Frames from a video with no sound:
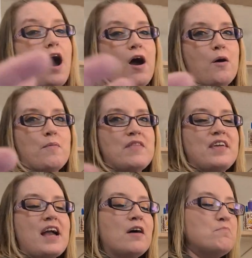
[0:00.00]

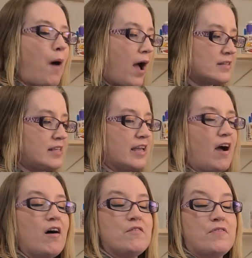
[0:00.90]
Um, the
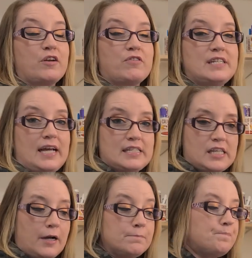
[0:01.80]
unboxing of the
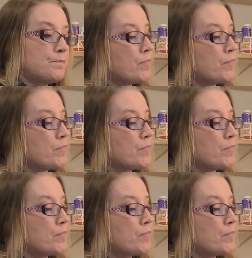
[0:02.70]
credenza.